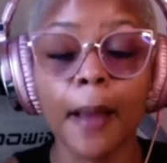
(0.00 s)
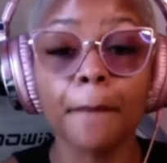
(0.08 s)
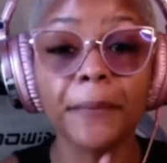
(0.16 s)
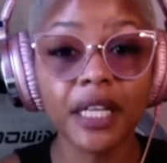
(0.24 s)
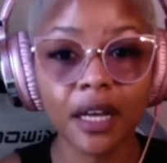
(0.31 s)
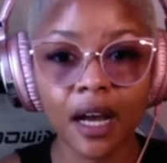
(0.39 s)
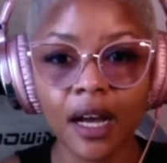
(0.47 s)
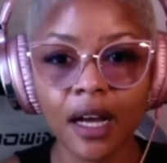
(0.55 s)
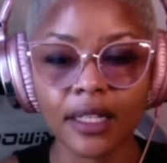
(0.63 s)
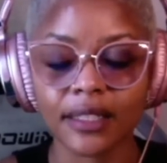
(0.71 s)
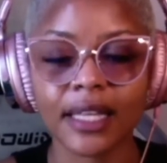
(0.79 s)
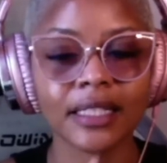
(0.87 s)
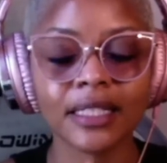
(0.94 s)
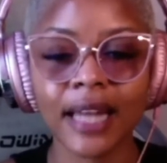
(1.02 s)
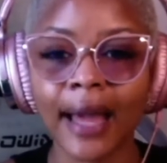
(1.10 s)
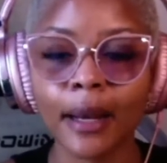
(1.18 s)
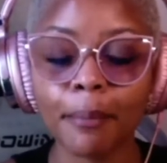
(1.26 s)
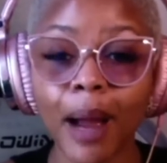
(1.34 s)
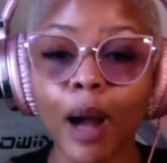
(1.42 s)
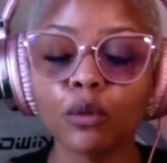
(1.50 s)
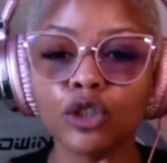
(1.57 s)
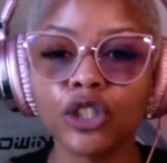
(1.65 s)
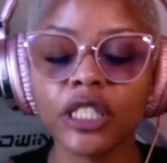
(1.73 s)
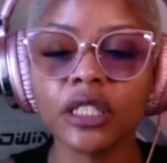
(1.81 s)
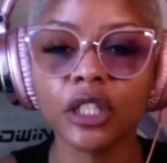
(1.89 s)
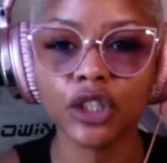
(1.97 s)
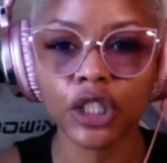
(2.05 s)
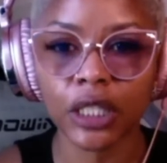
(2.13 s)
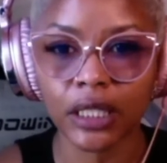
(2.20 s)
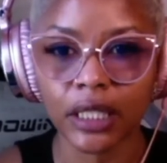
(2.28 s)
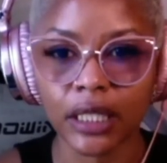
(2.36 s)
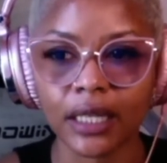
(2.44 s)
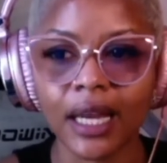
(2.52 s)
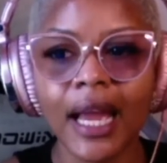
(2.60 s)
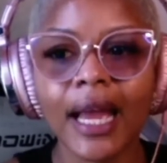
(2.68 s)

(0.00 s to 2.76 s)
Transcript: Because it's not about just the cheating.